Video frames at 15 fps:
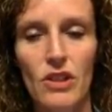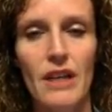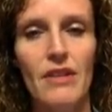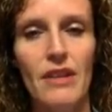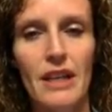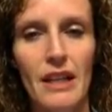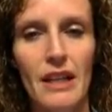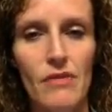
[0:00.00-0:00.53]
I
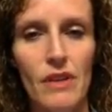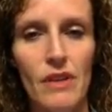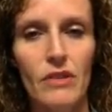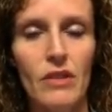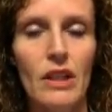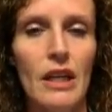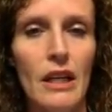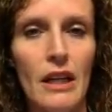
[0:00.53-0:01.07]
think I
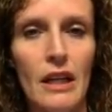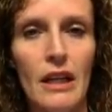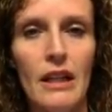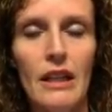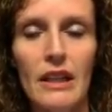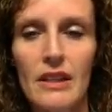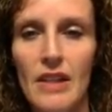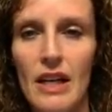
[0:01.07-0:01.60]
felt
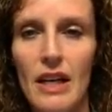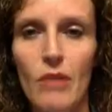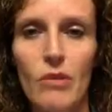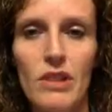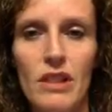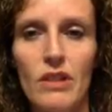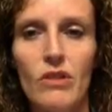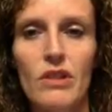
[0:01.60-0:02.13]
like that. I
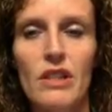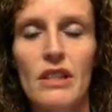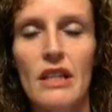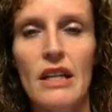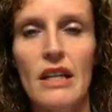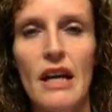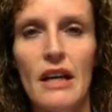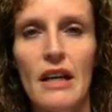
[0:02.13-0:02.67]
wasn't going to
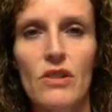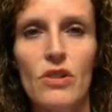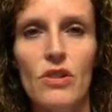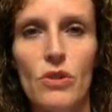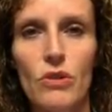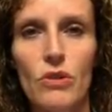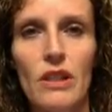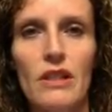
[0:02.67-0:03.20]
deny a
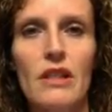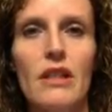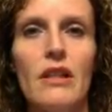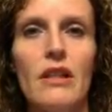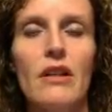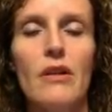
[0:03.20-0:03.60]
student